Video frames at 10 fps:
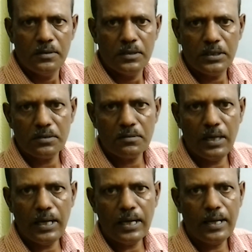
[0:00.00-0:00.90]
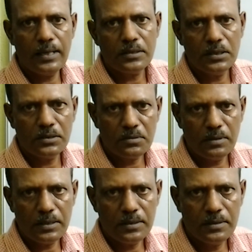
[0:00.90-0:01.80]
T square and set
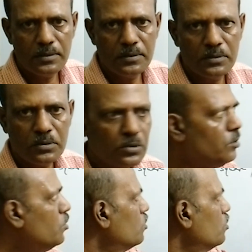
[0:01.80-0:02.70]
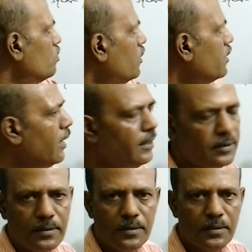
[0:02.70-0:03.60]
square. So for that
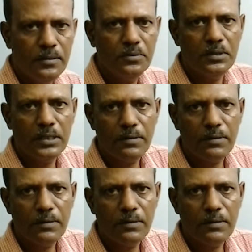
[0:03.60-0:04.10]
you need a